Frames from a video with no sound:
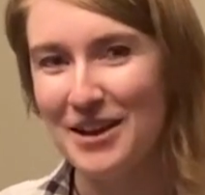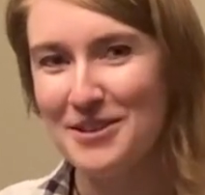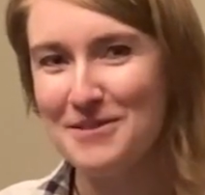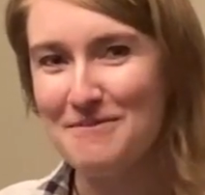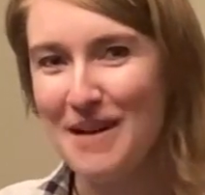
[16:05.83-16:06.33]

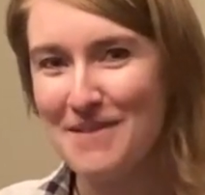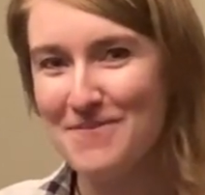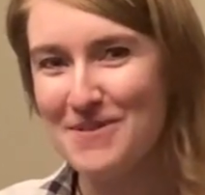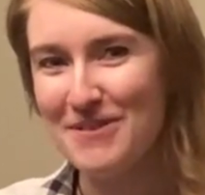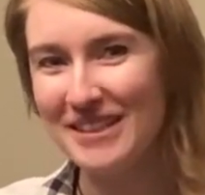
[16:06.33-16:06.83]
You might
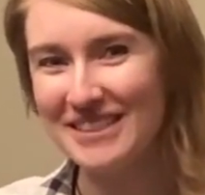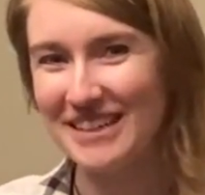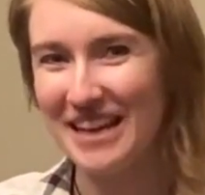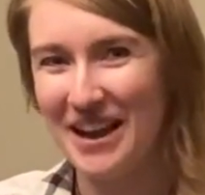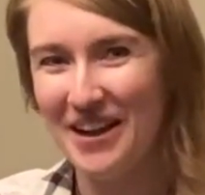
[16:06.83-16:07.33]
be
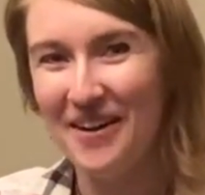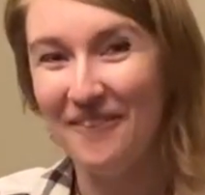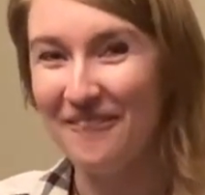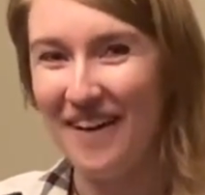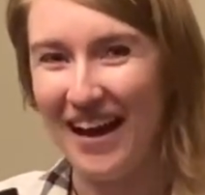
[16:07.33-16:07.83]
wondering,
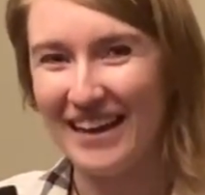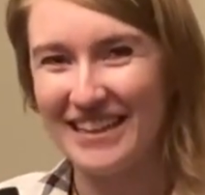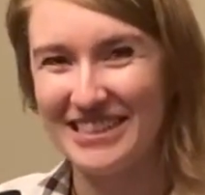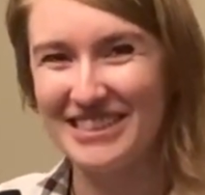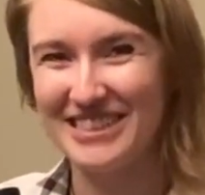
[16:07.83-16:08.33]
why
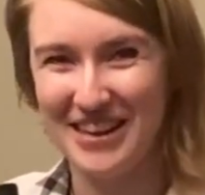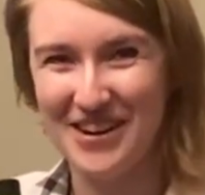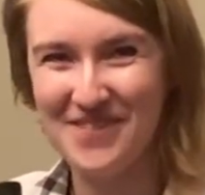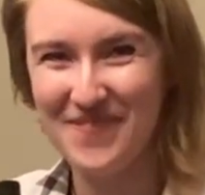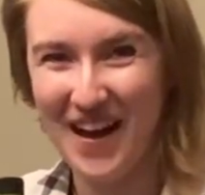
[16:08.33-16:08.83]
is
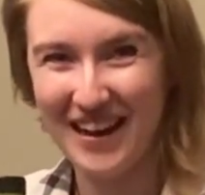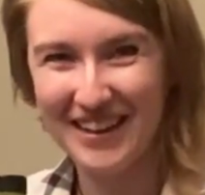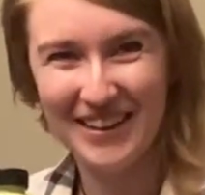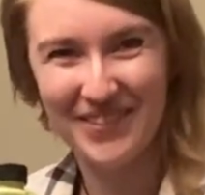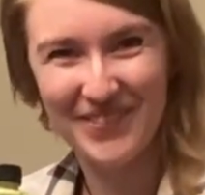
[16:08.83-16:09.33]
there a
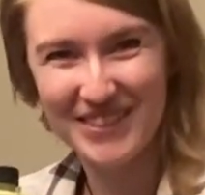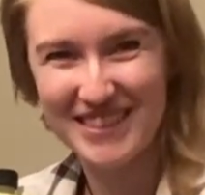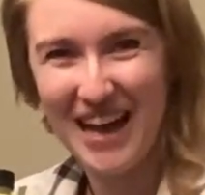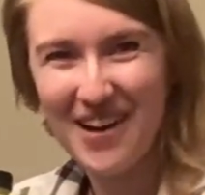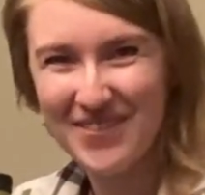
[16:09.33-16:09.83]
bottle of
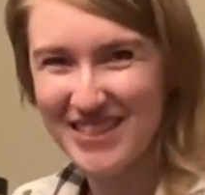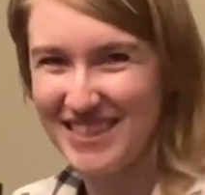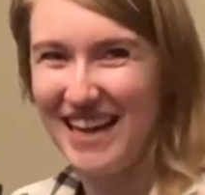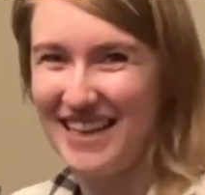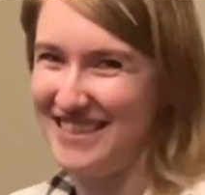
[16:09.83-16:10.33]
wasabi
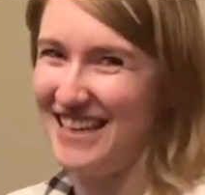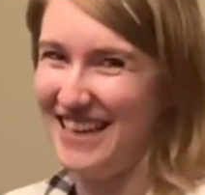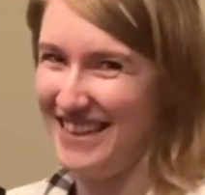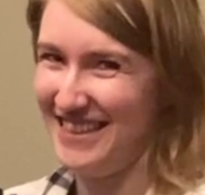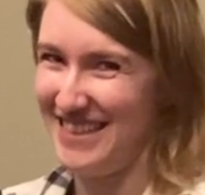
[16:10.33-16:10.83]
sauce
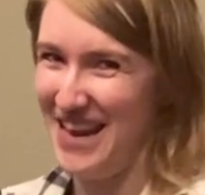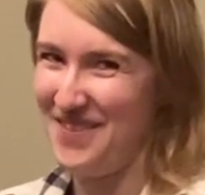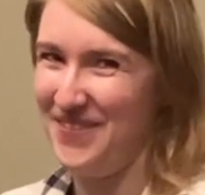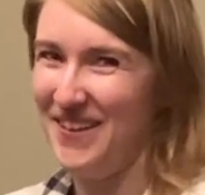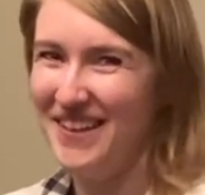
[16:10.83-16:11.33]
on the
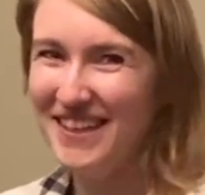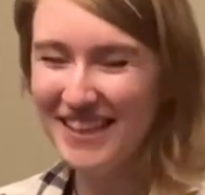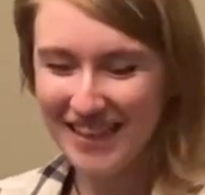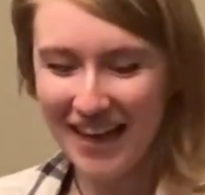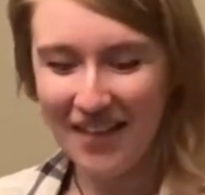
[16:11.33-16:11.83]
table?
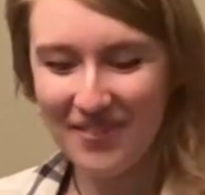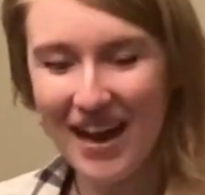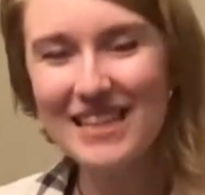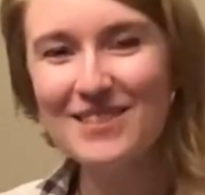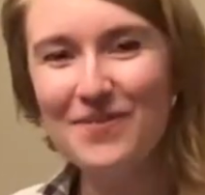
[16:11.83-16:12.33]
And
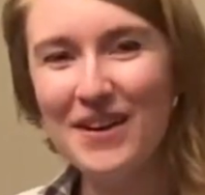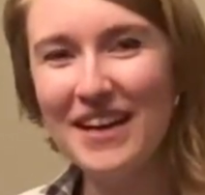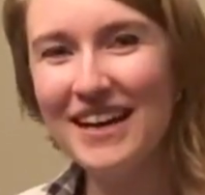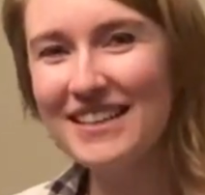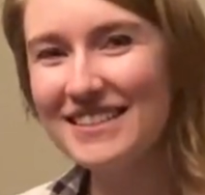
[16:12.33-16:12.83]
that's
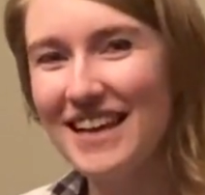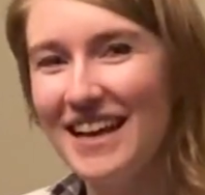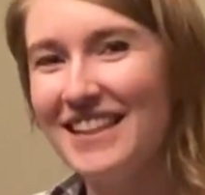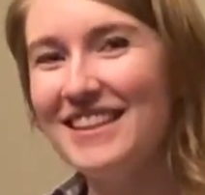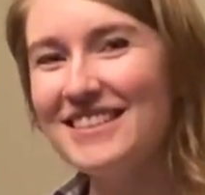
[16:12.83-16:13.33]
because
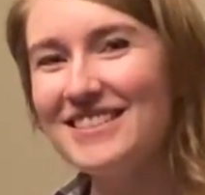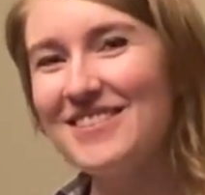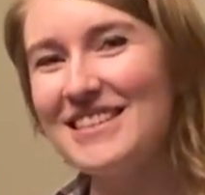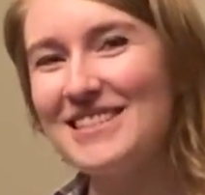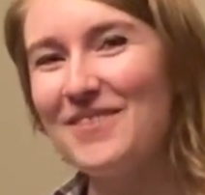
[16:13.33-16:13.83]
this
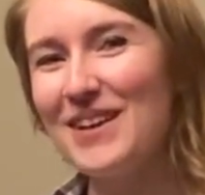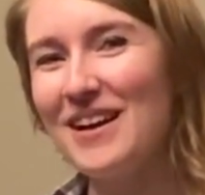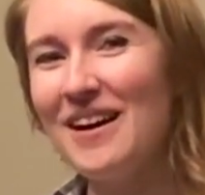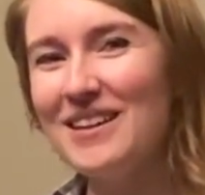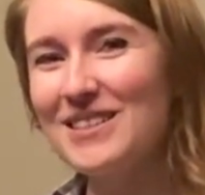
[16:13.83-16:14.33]
recipe
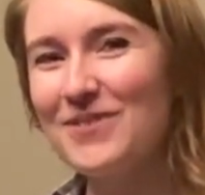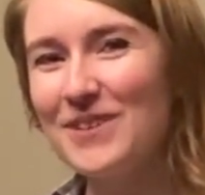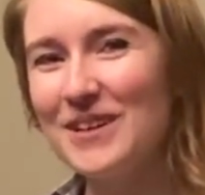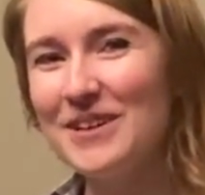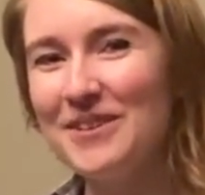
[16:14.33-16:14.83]
calls for
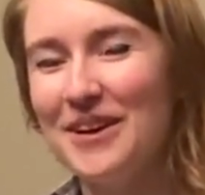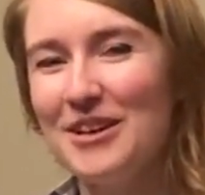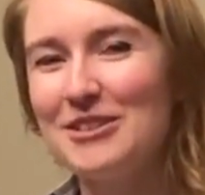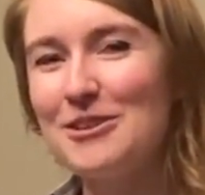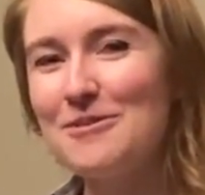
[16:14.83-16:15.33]
you
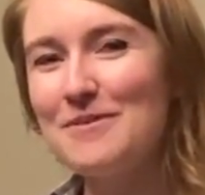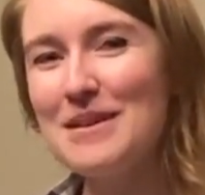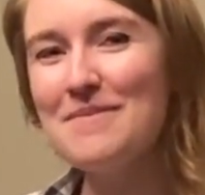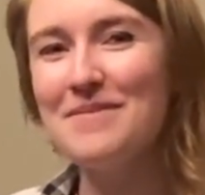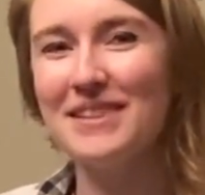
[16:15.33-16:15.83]
to
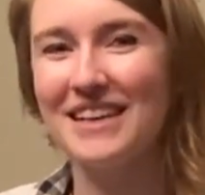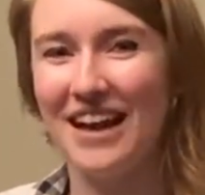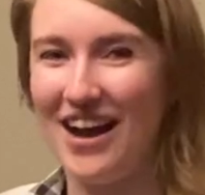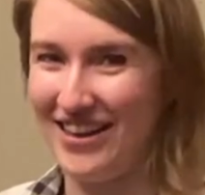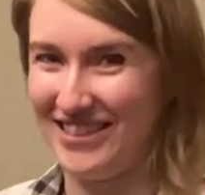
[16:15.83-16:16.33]
rim the
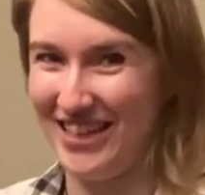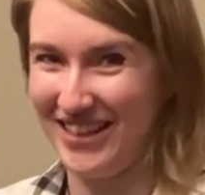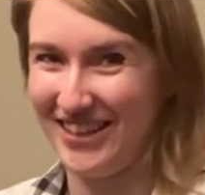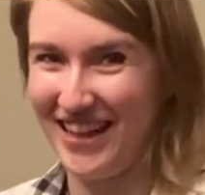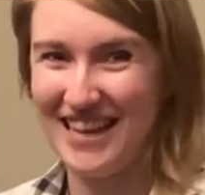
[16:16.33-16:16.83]

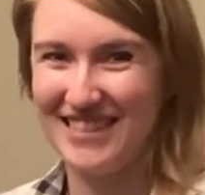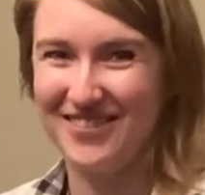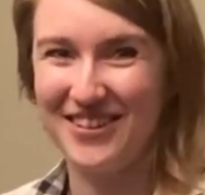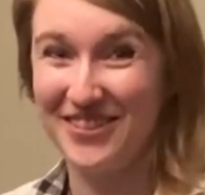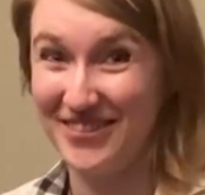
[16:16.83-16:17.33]
cocktail glass
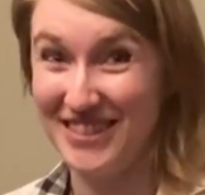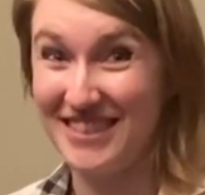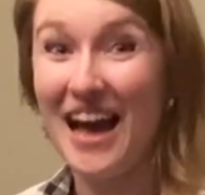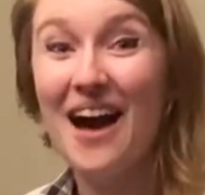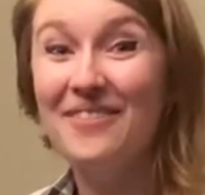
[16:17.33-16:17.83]
with
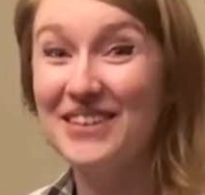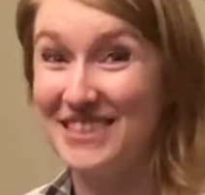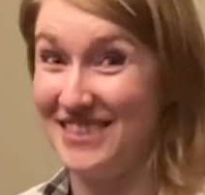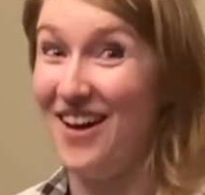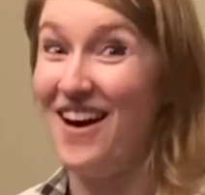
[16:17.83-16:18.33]
wasabi
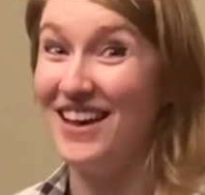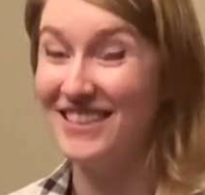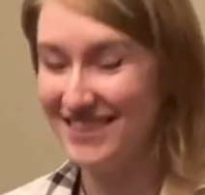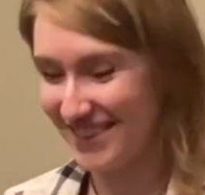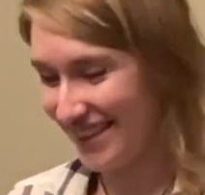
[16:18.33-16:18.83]
sauce.
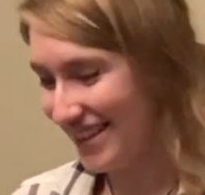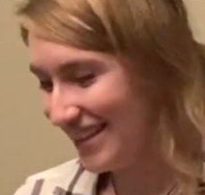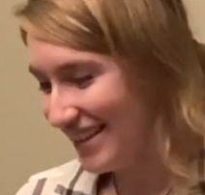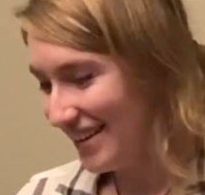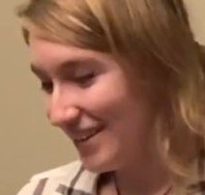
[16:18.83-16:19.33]

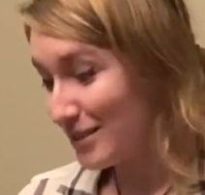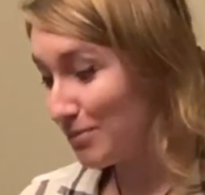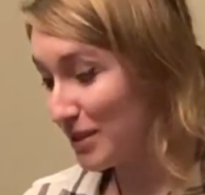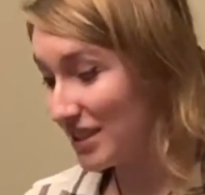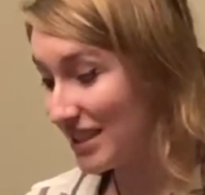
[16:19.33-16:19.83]

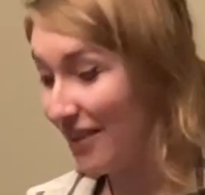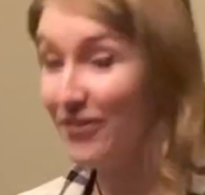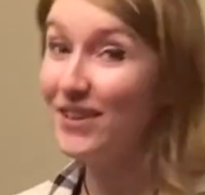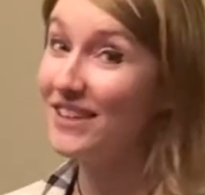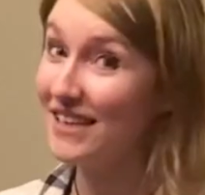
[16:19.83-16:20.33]

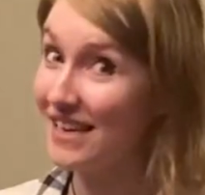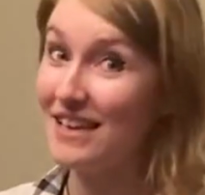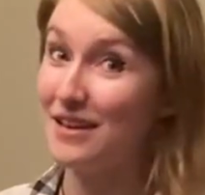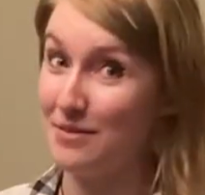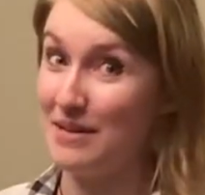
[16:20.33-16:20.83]
Specifically
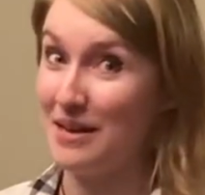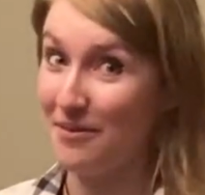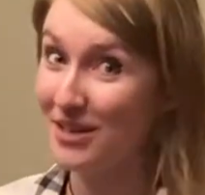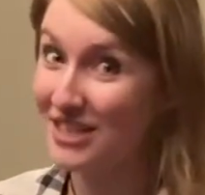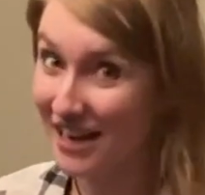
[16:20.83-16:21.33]
kikkoman,
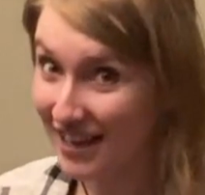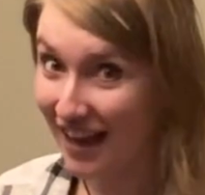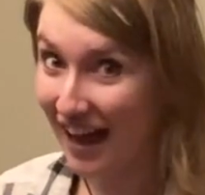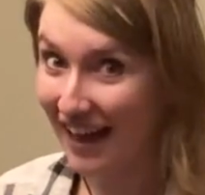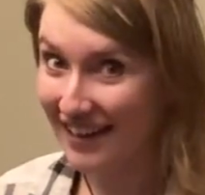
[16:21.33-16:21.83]
which I
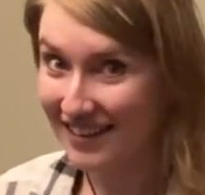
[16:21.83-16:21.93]
got.